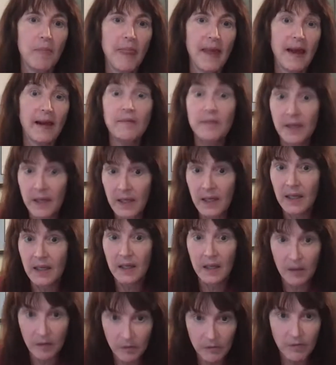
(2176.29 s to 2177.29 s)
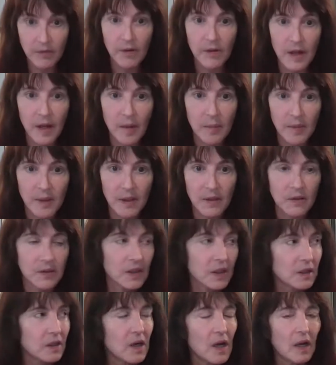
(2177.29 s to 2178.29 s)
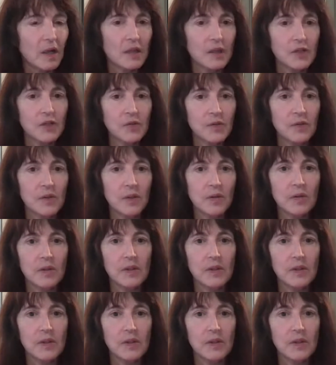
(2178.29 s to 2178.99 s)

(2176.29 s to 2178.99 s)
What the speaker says: advocating for them and their technology